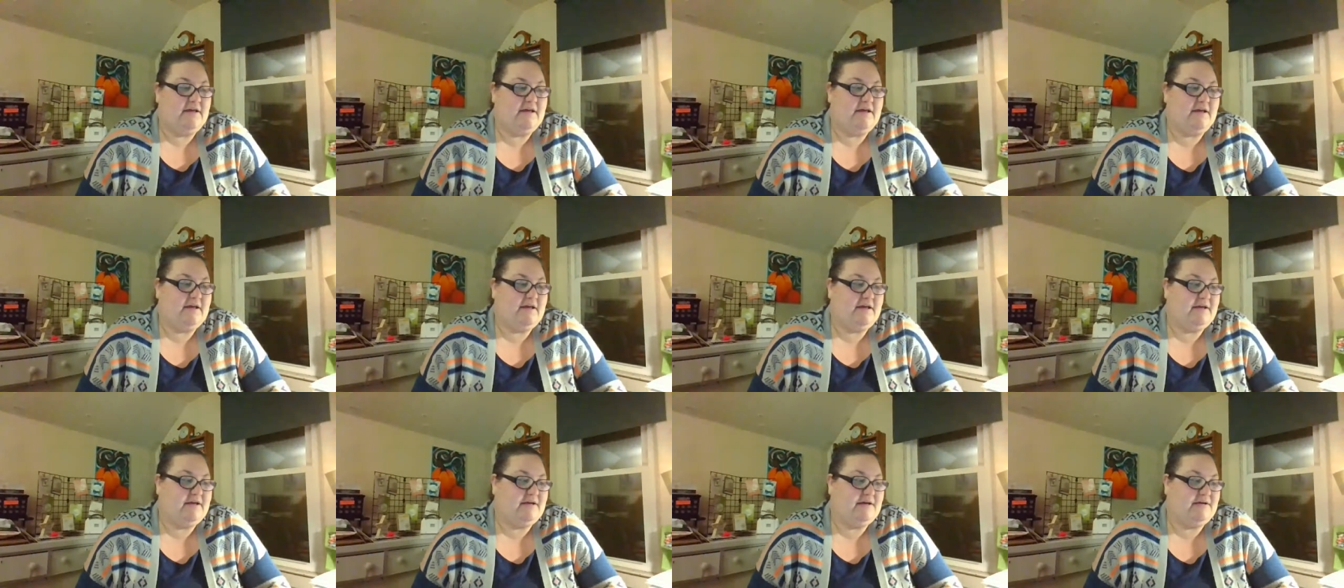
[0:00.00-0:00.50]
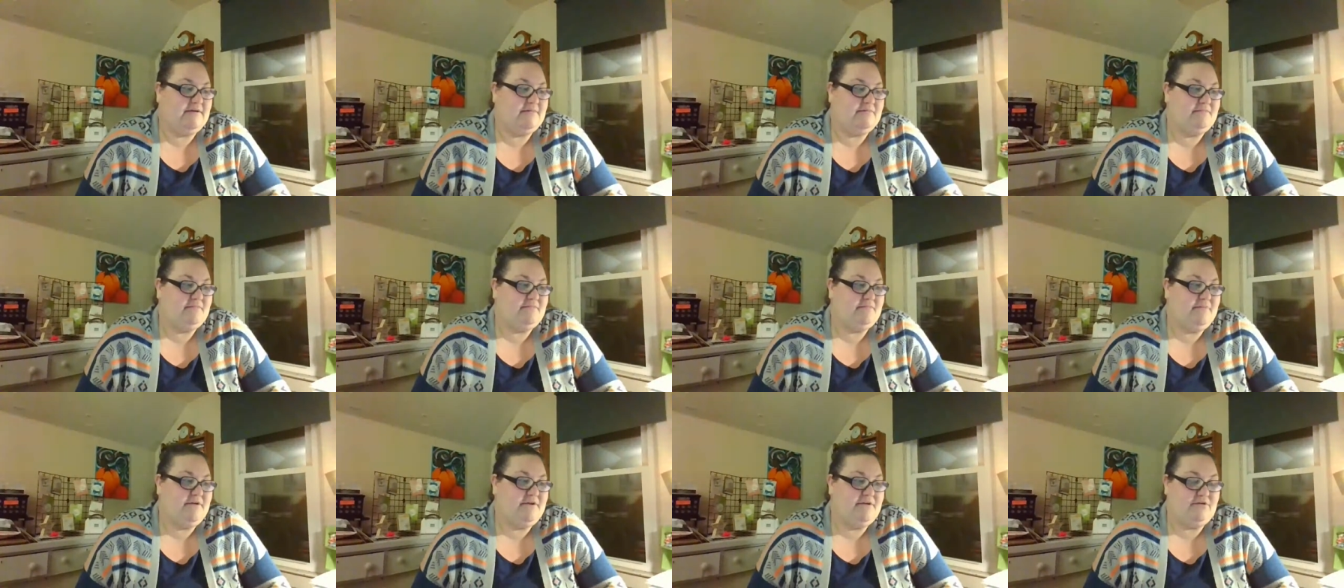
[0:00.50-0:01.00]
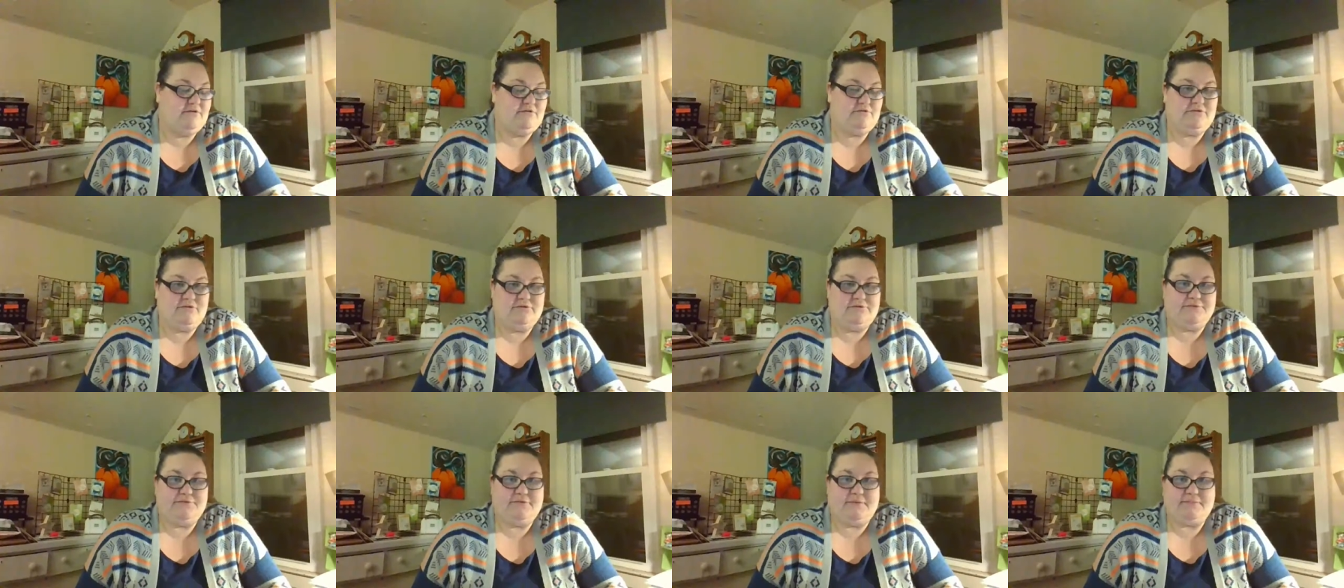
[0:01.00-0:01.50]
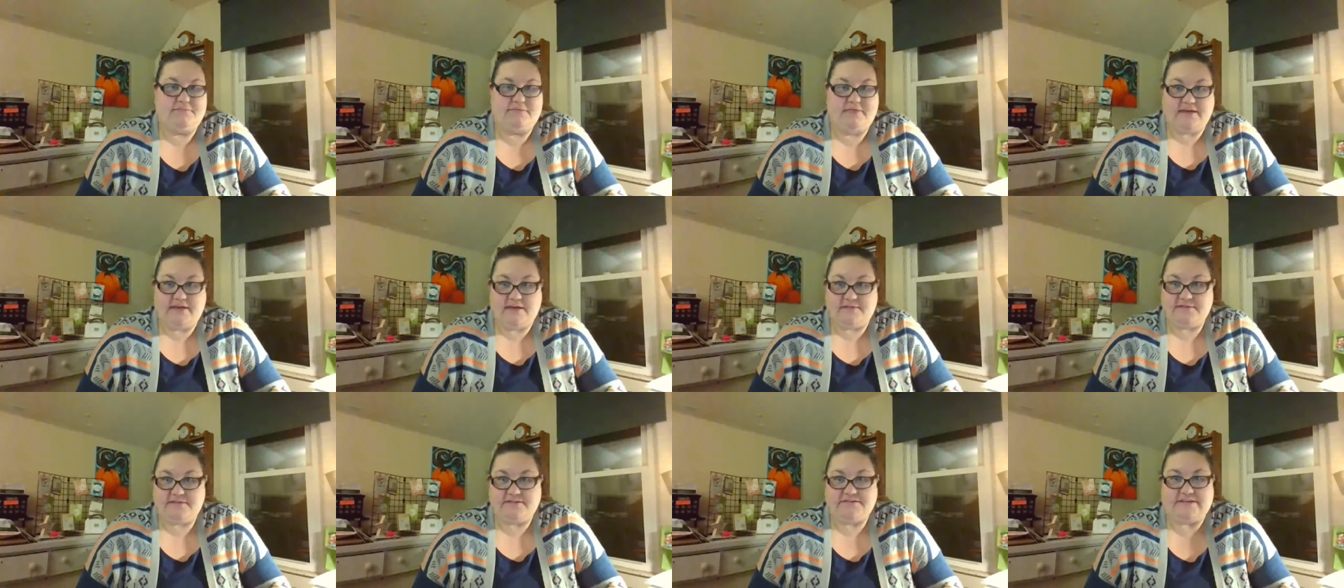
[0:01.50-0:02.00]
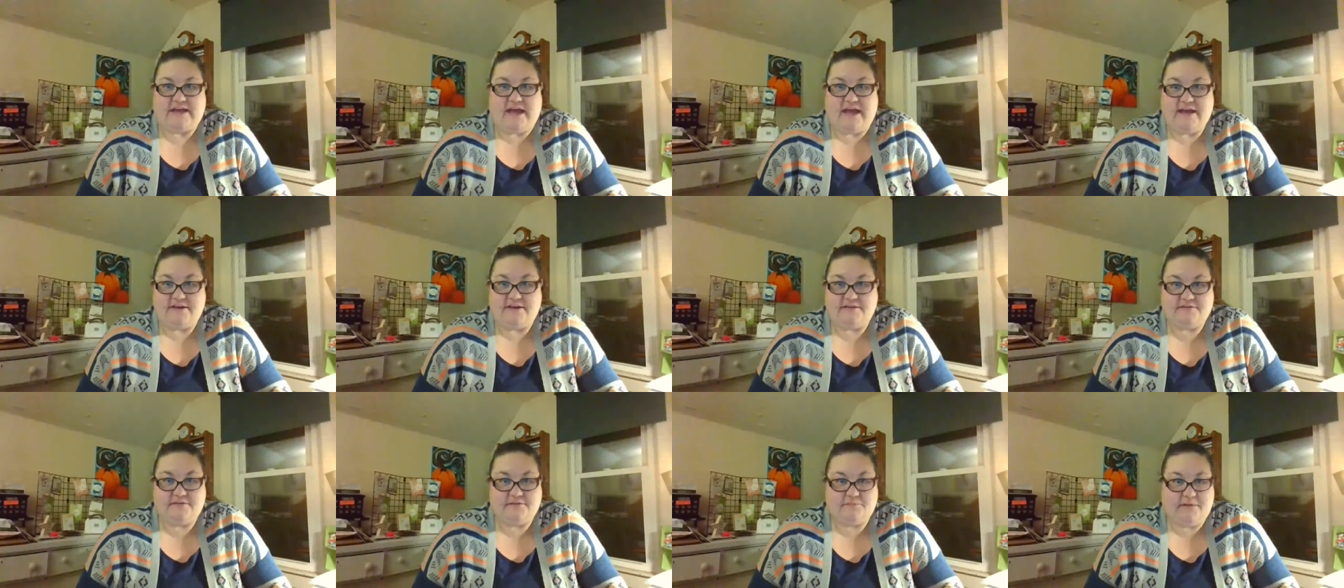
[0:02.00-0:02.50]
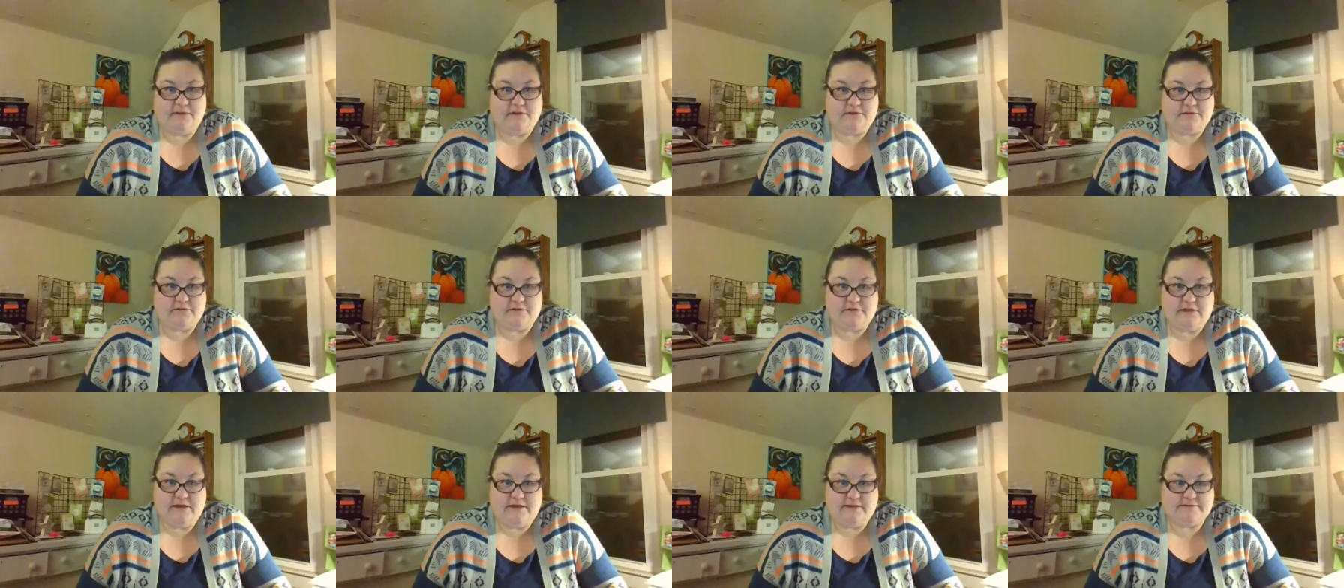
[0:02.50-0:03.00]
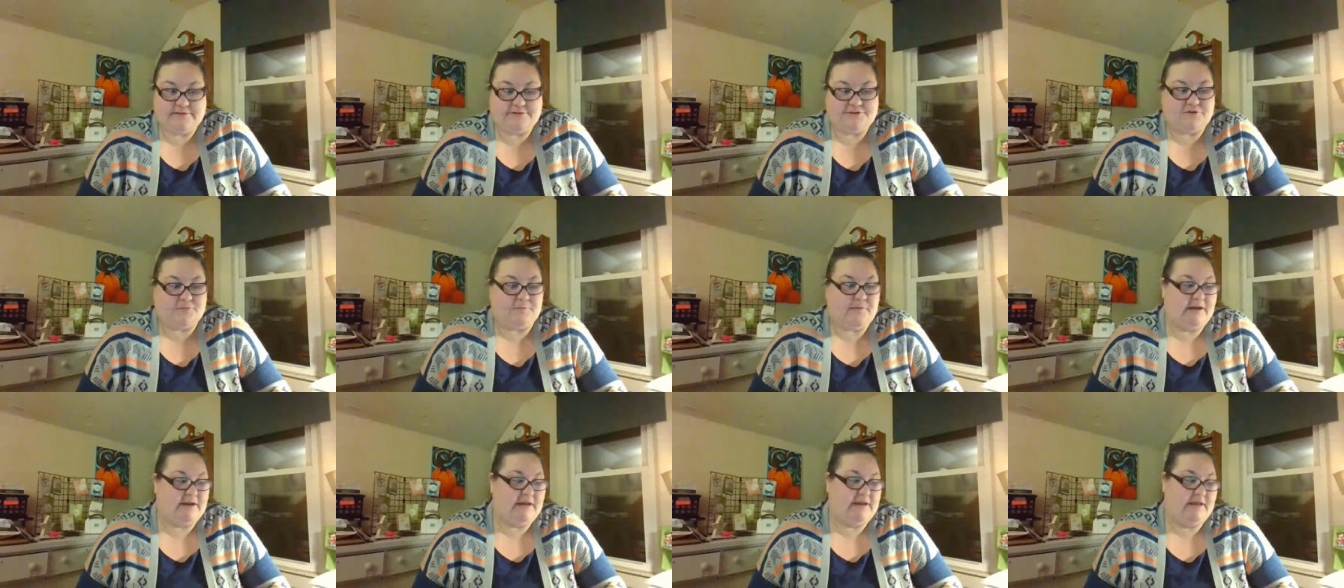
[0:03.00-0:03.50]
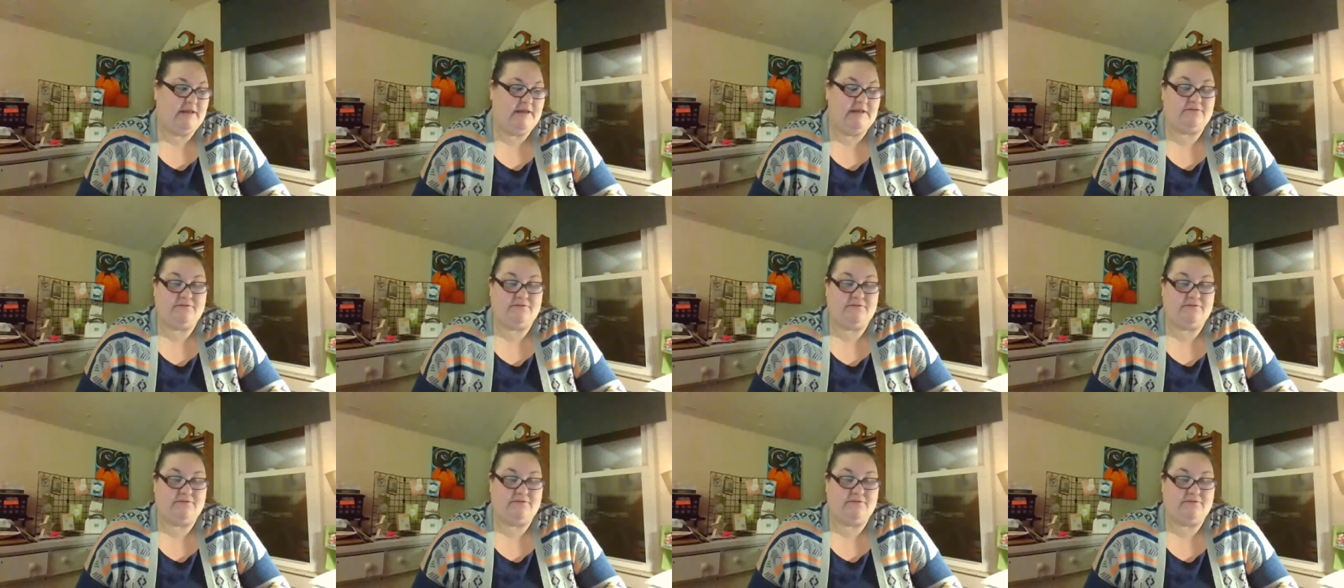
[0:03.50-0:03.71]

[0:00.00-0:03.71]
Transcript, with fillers: um, you know, do something on the side to make a little extra money.